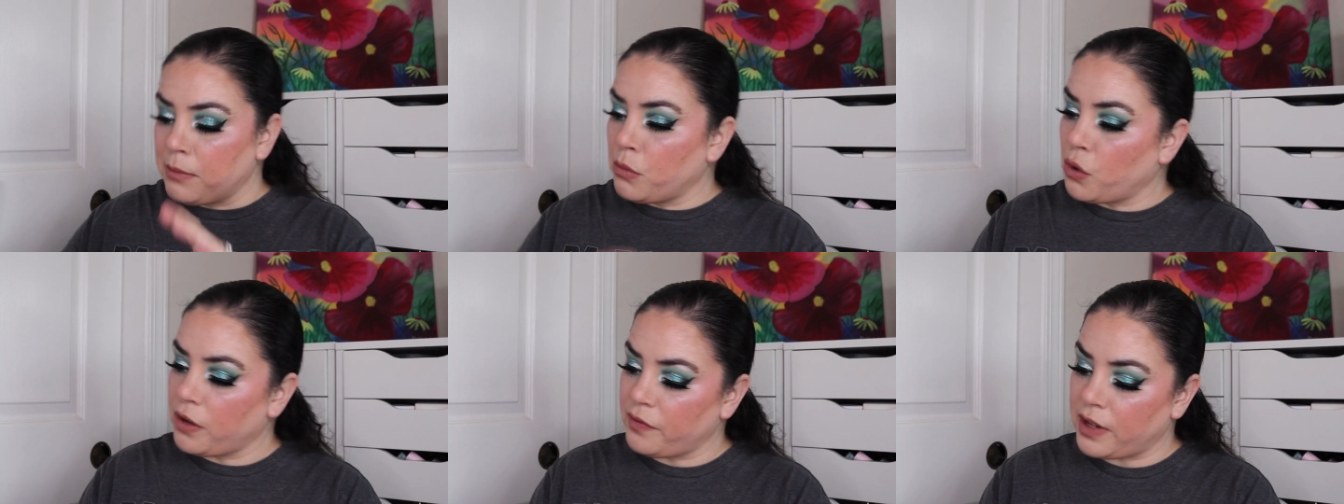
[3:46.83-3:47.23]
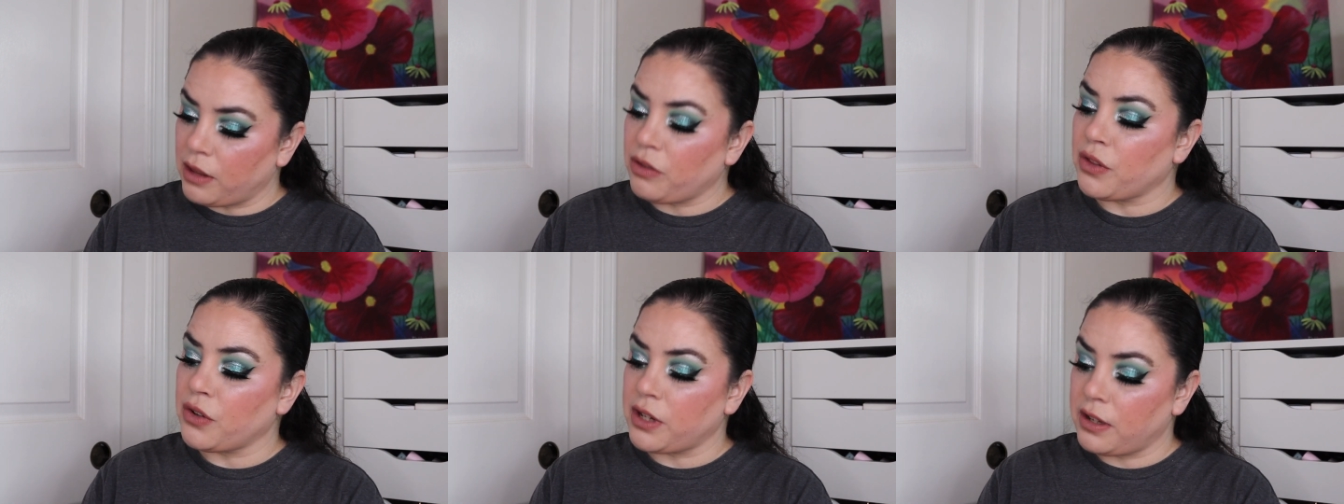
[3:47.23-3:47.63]
Morphe
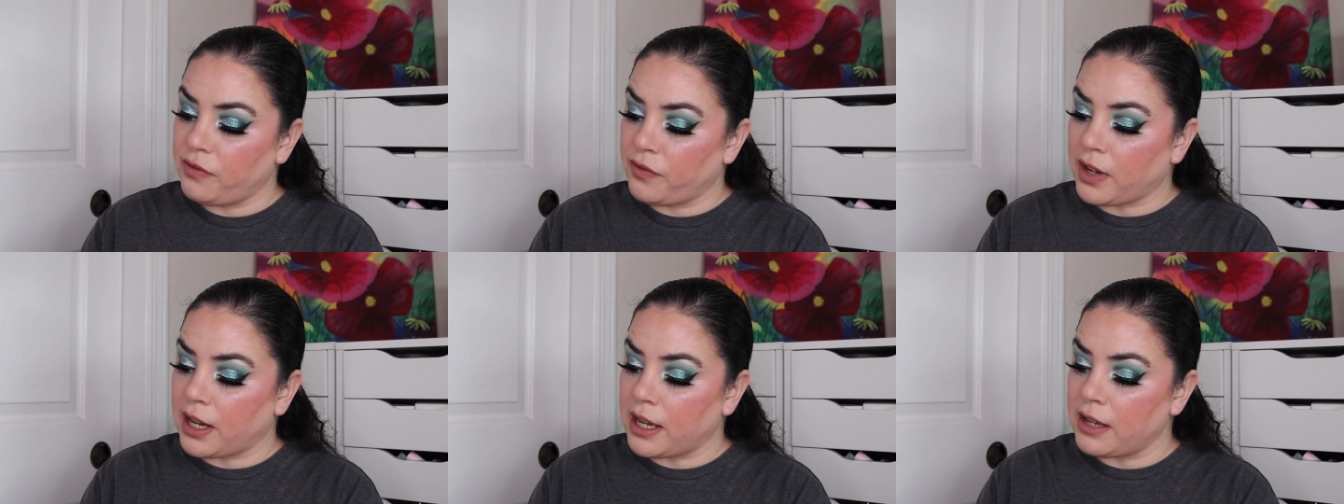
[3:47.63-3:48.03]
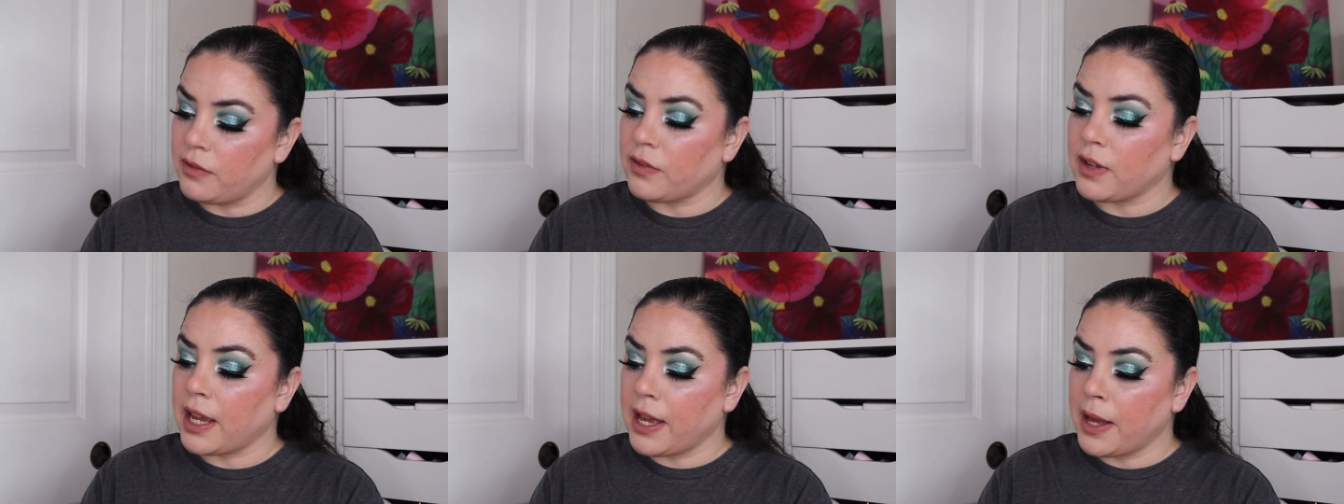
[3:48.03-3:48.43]

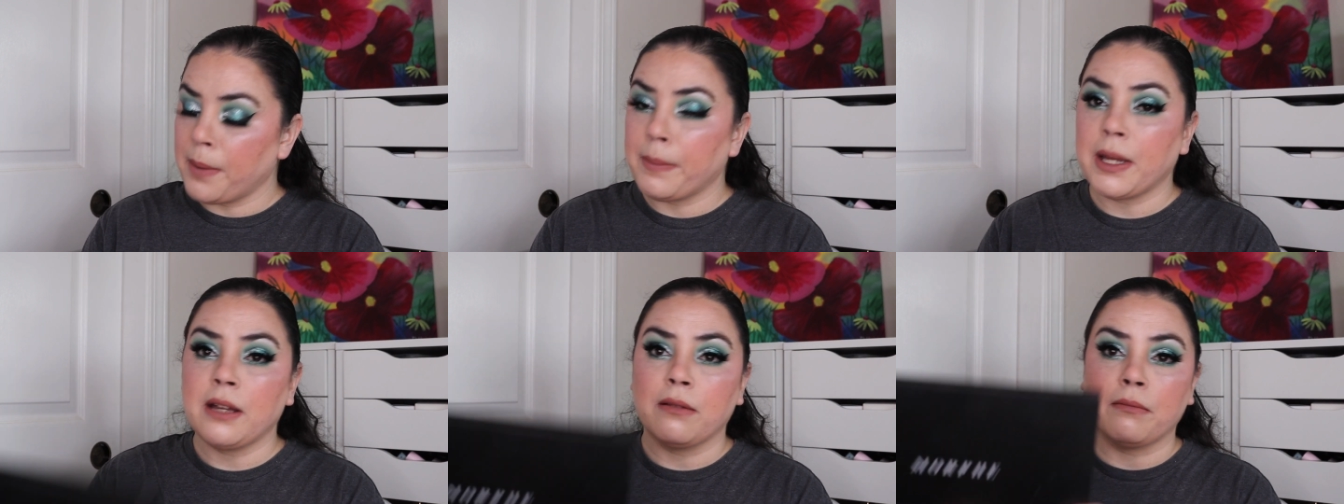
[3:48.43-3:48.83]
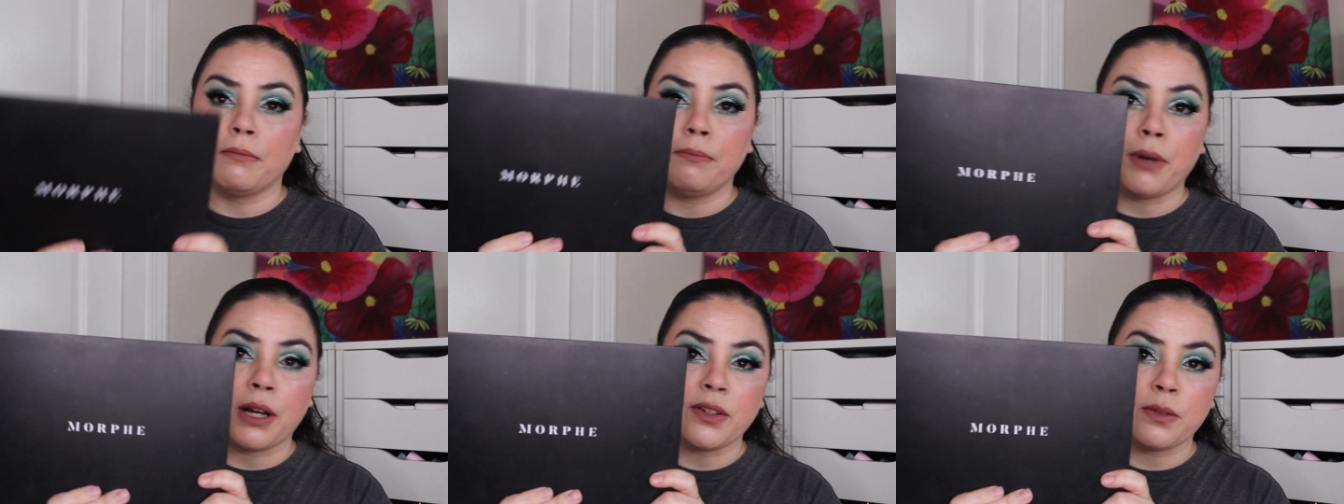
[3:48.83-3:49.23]
thirty-five M
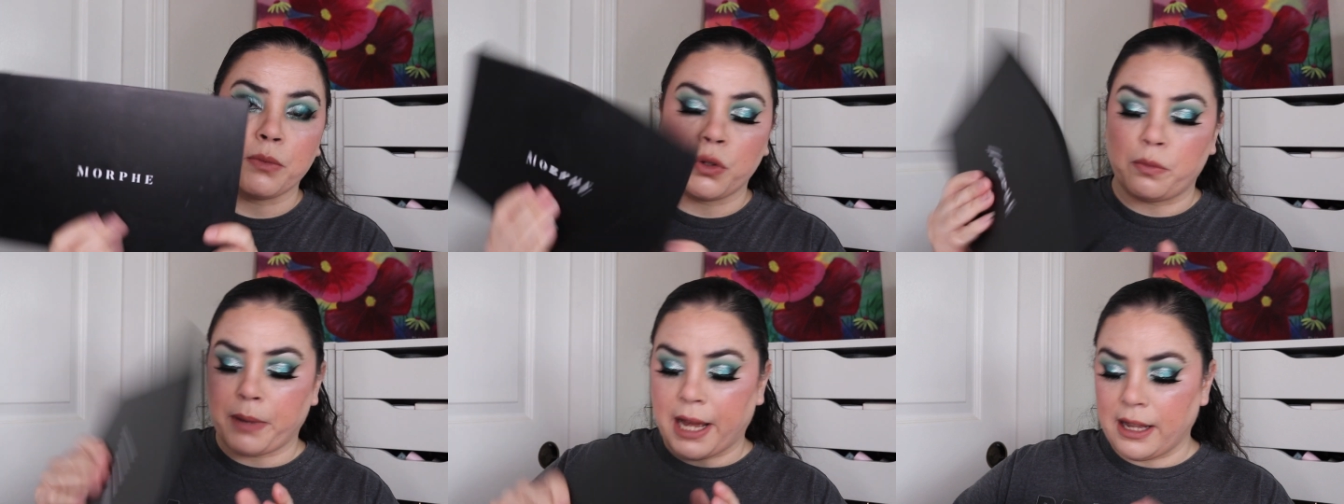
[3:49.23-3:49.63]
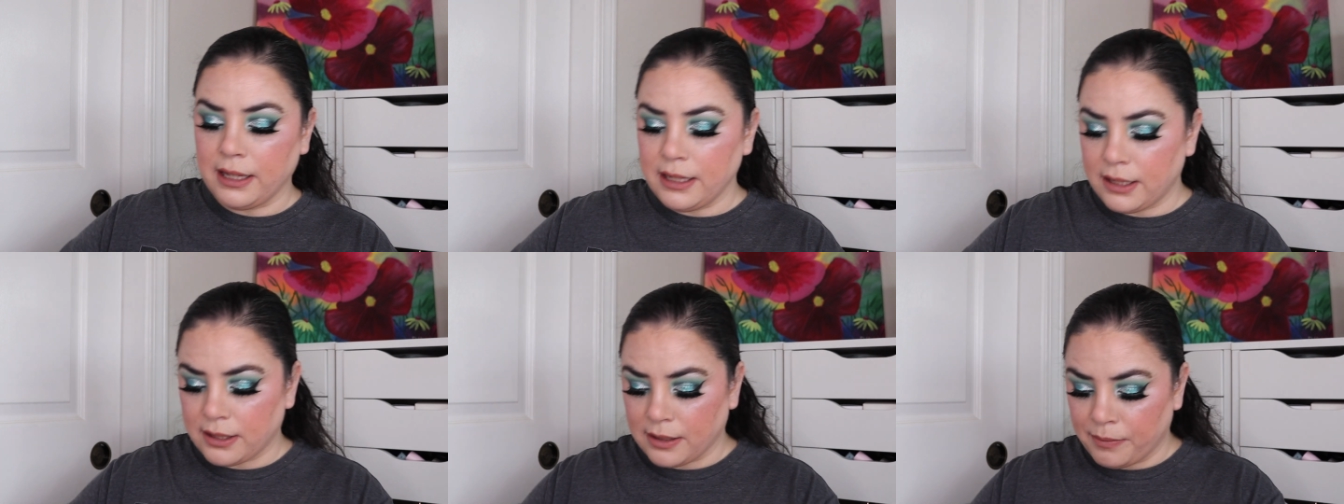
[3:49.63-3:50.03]
Boss Mood
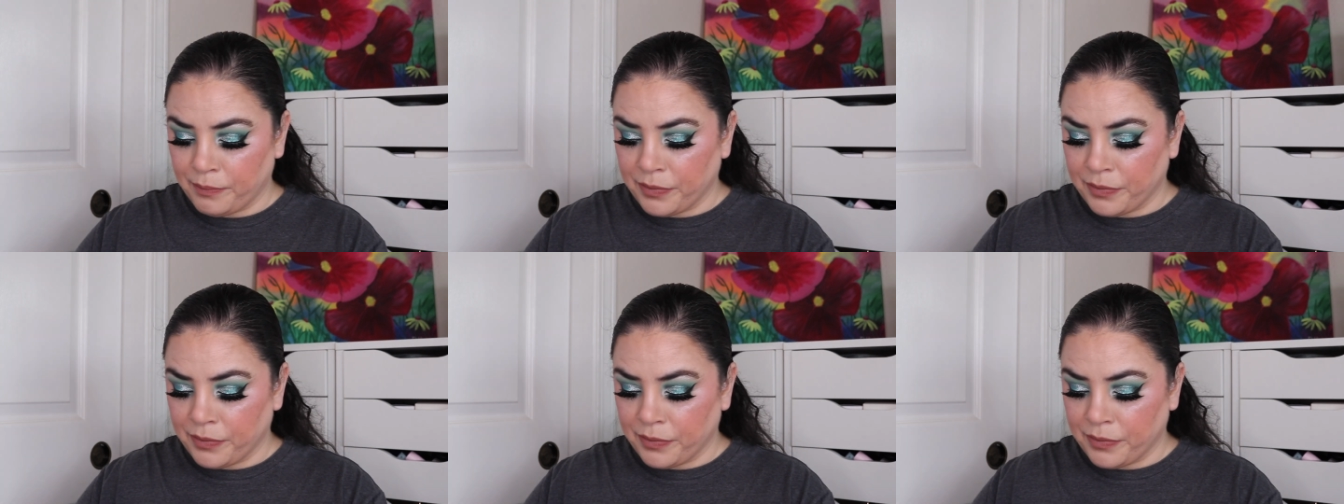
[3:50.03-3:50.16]
palette.